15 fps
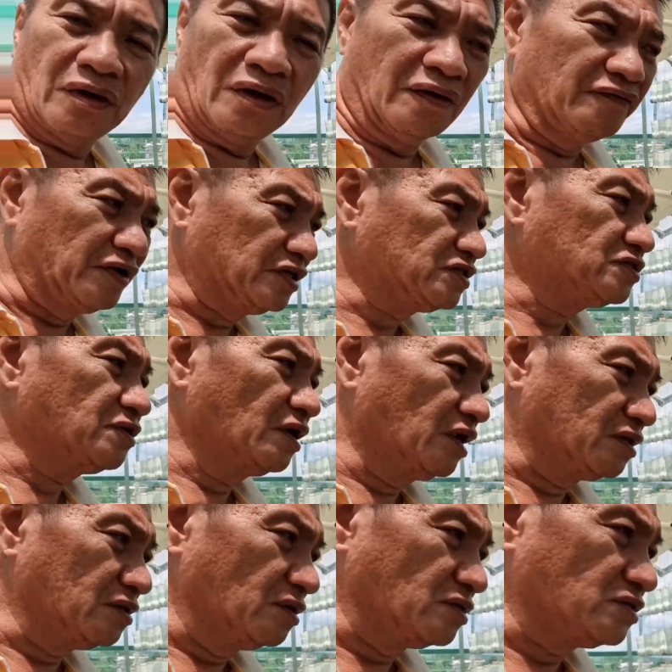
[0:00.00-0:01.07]
of each
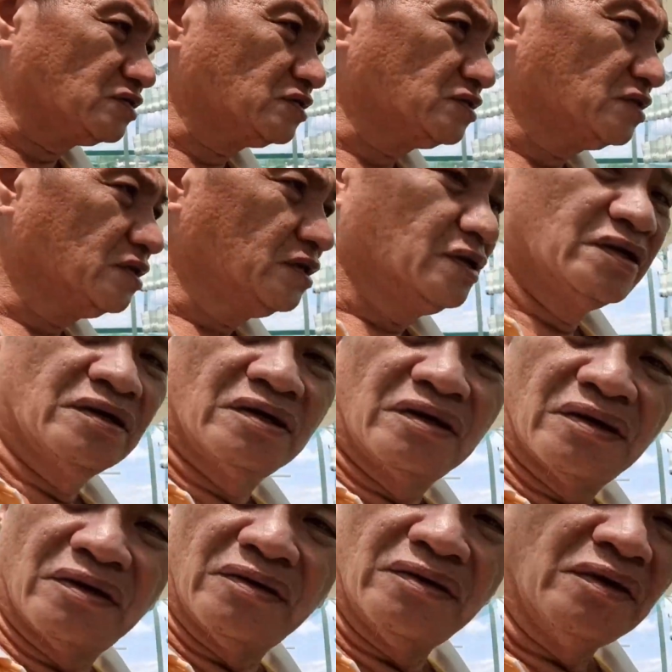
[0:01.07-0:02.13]
lettuce.
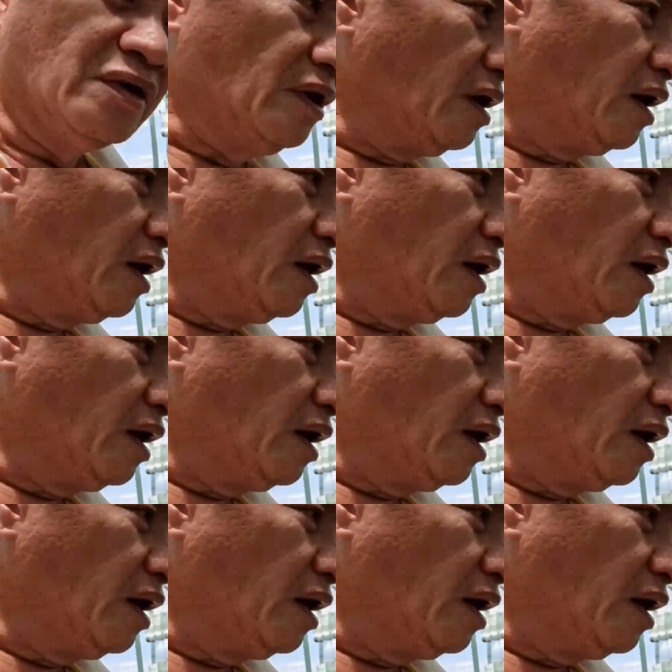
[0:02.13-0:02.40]
No?